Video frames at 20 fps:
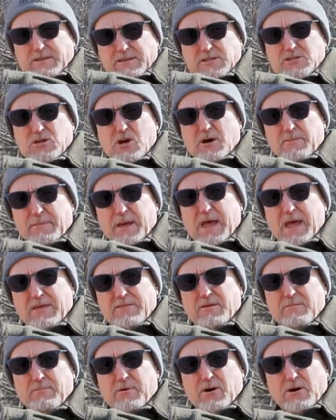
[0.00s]
at the top okay, and
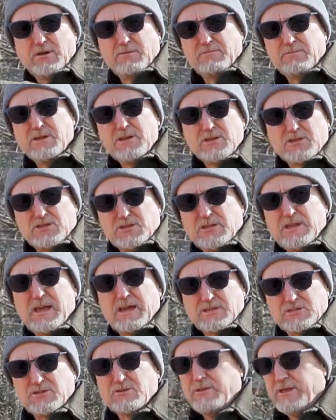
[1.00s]
so the bottom. Detach,
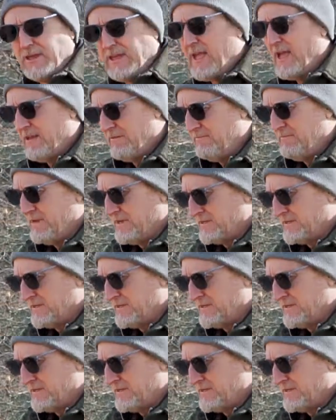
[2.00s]
yeah, so they can't